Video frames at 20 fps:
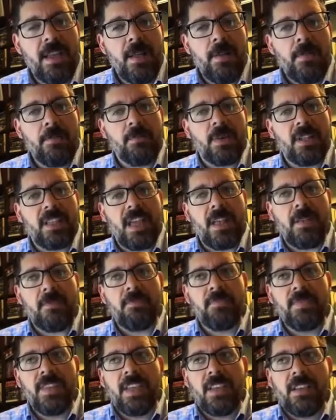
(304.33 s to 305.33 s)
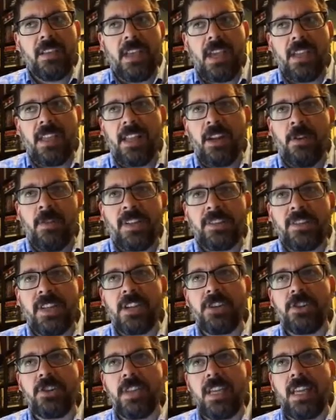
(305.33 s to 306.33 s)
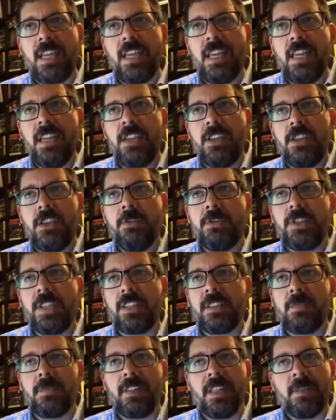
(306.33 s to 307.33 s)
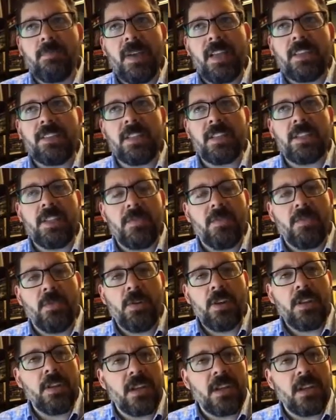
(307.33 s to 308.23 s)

But then and essentially using something like base64,